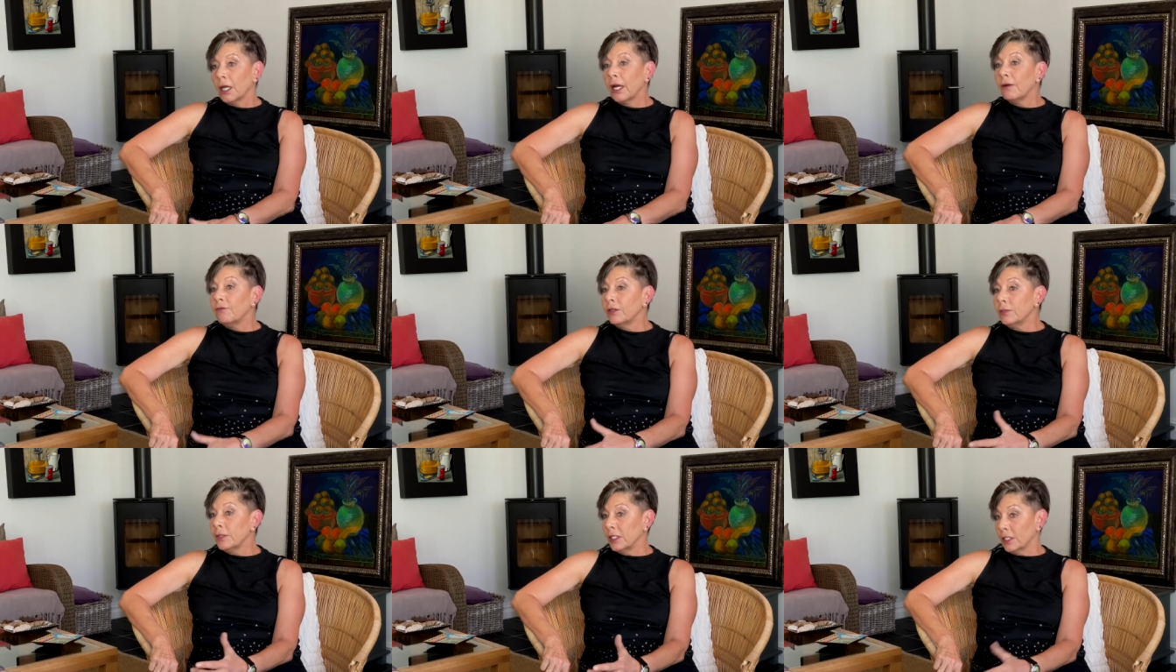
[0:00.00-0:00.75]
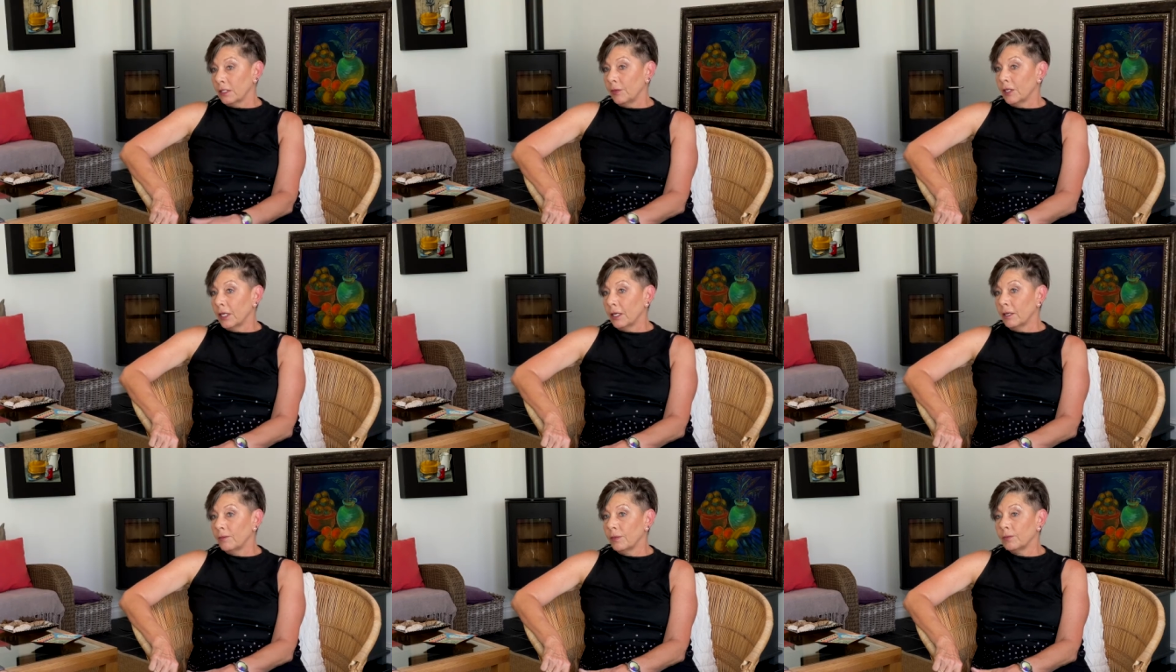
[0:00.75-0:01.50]
And vitamins, I mean,
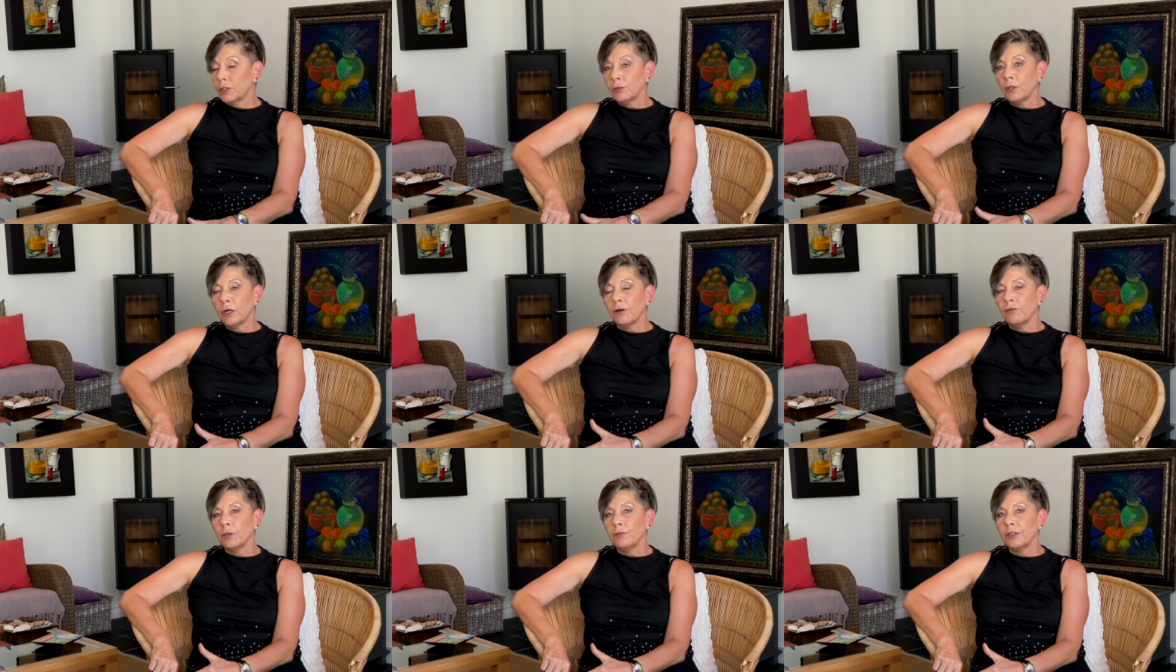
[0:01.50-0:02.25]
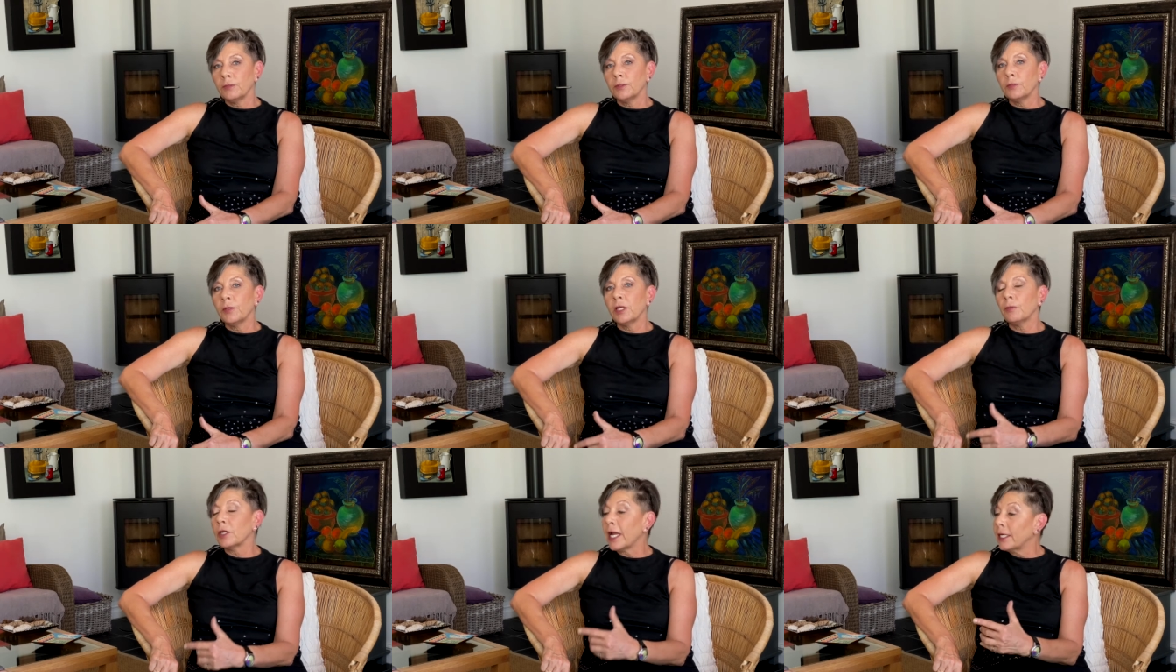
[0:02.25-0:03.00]
not only vitamins, but
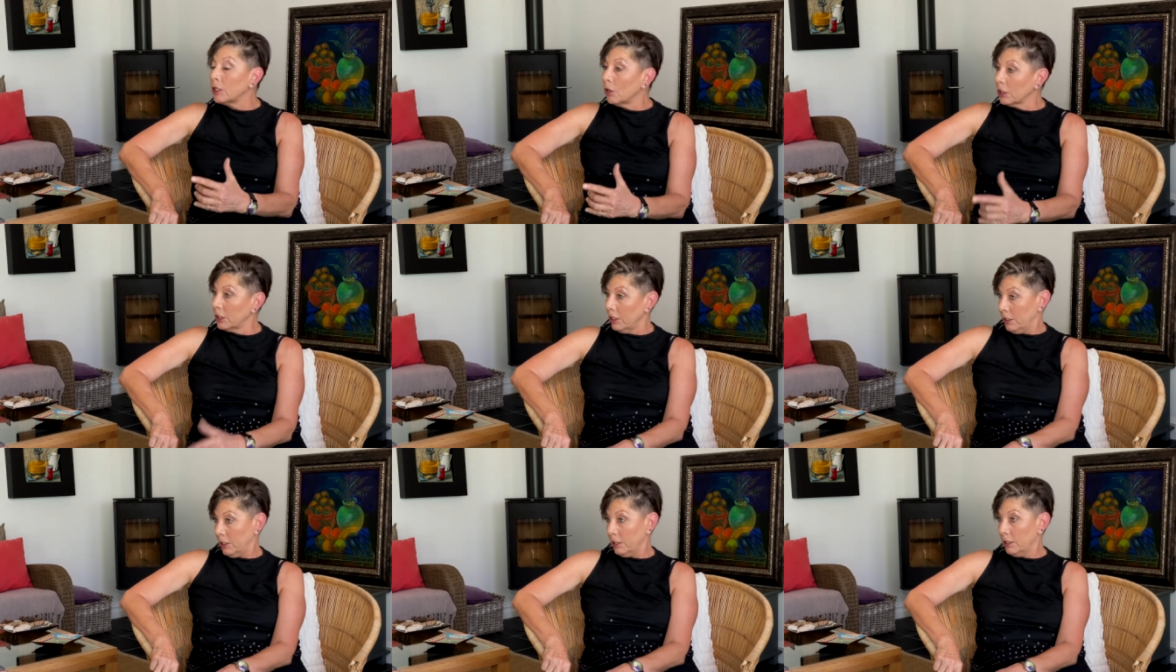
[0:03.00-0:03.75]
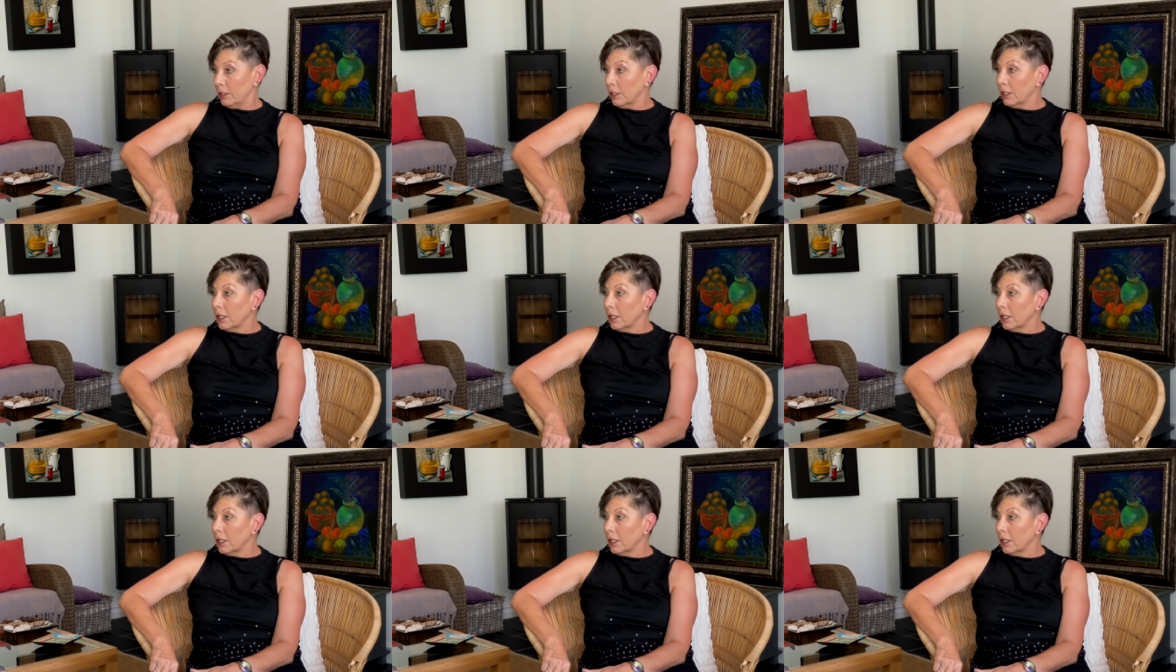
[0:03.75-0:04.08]
antioxidants.